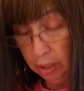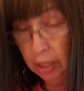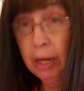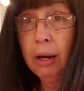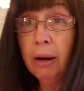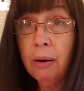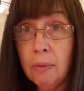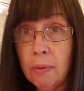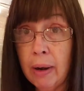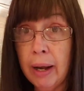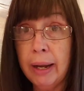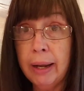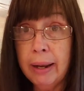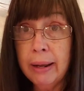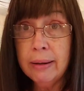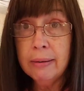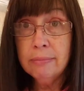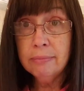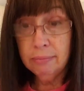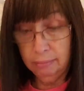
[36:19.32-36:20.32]
decorate
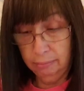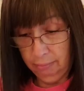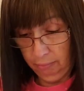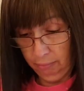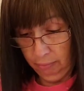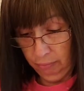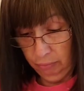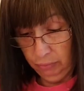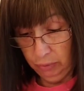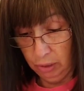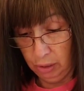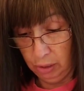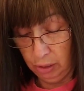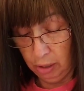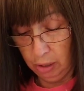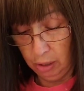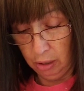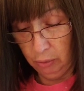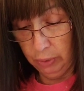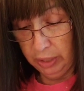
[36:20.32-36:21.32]
it
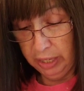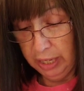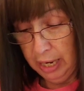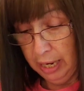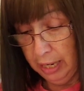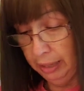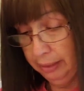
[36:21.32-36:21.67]
on Halloween